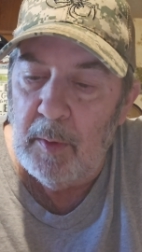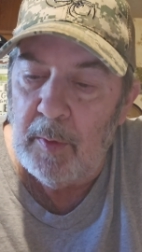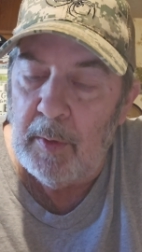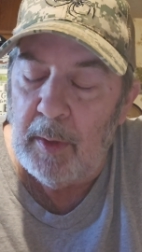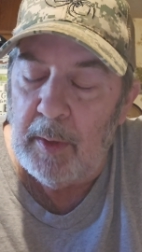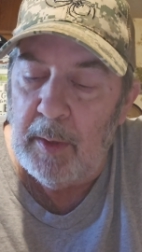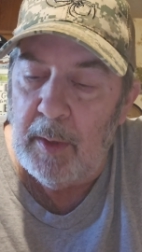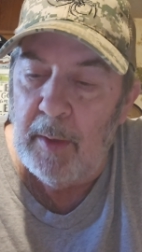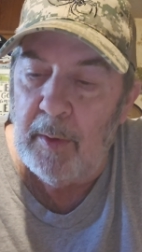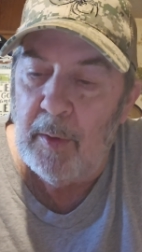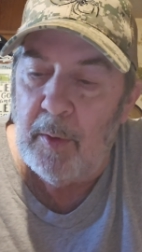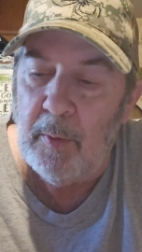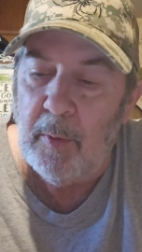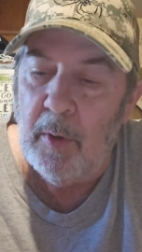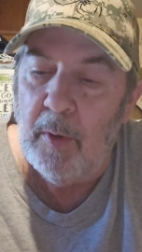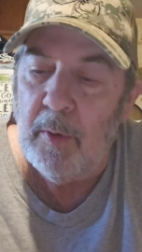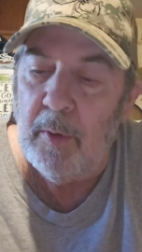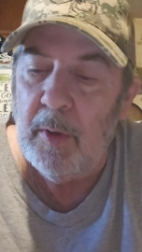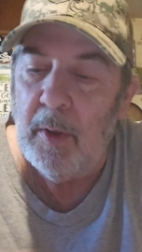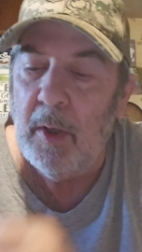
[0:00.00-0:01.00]
Okay, yeah, the
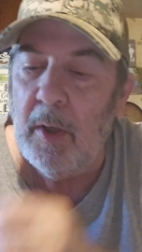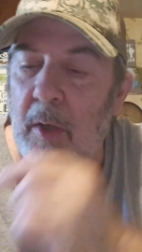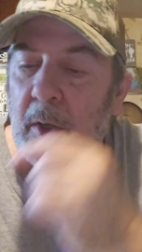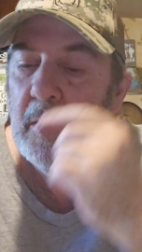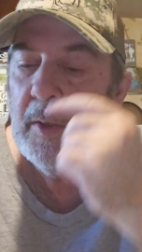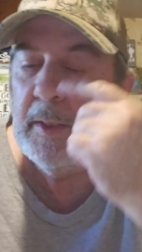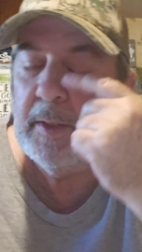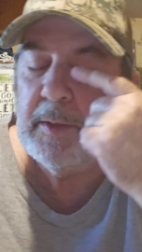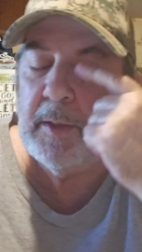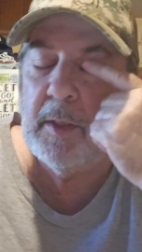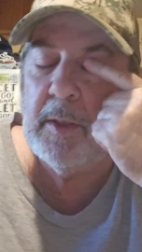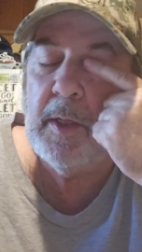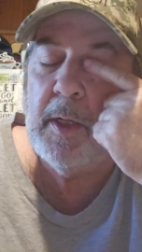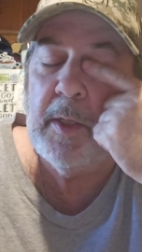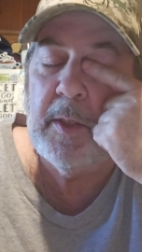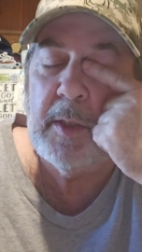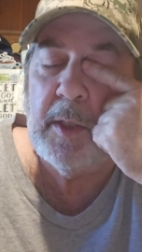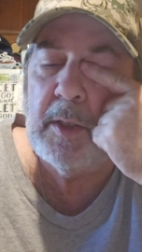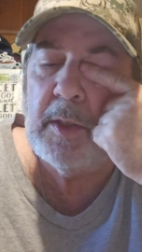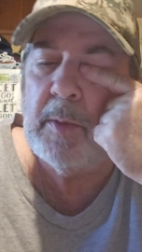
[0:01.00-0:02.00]
Kroger haul. It's a
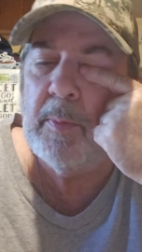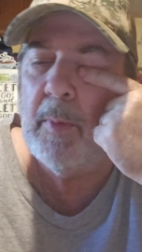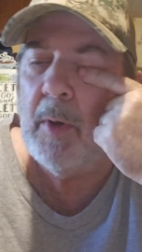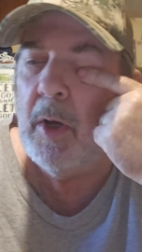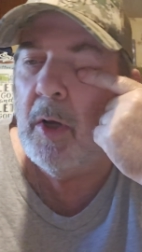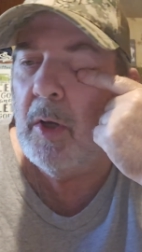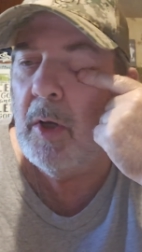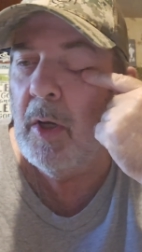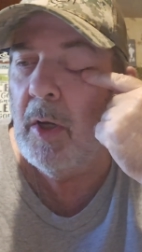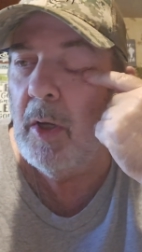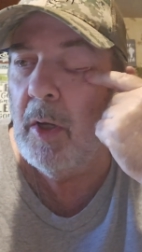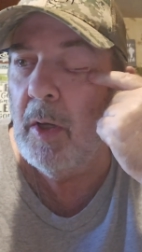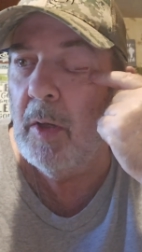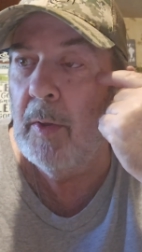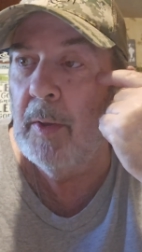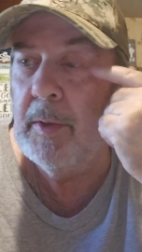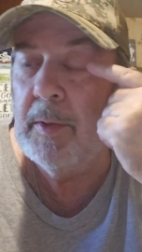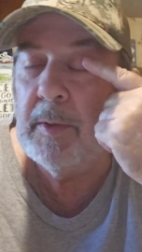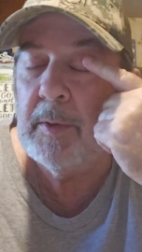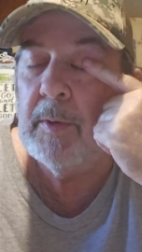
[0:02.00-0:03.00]
it's a small
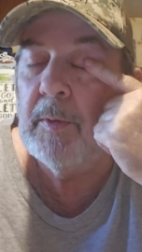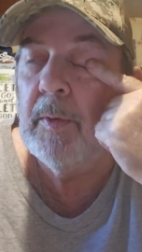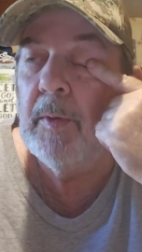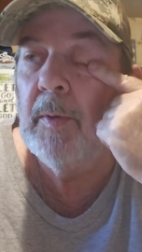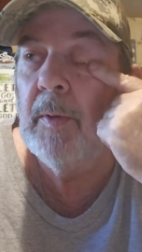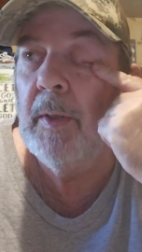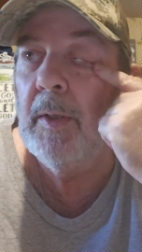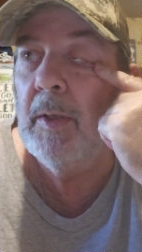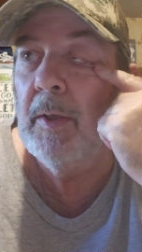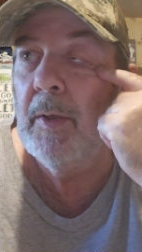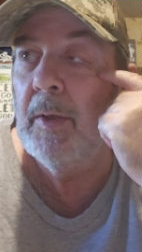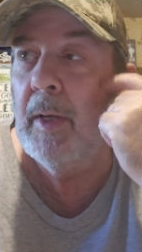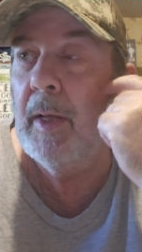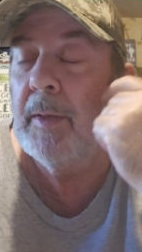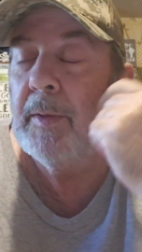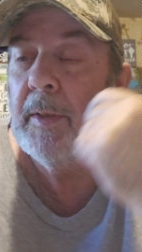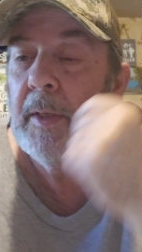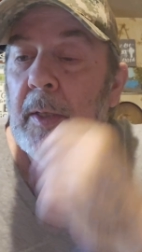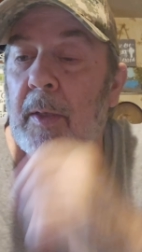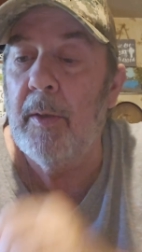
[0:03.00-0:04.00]
haul. It's here
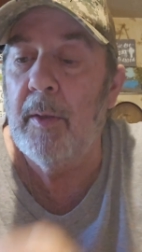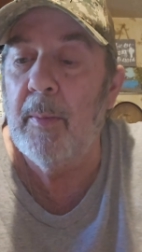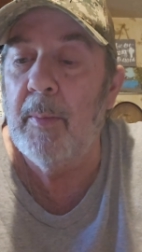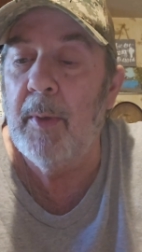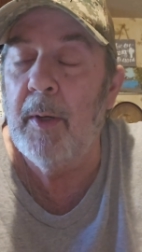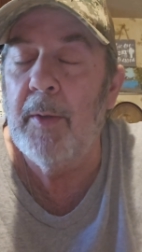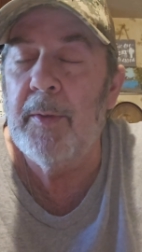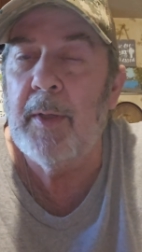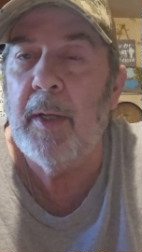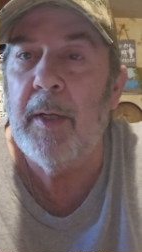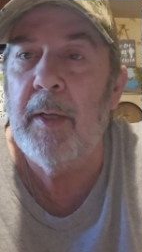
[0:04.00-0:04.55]
at the end of the month.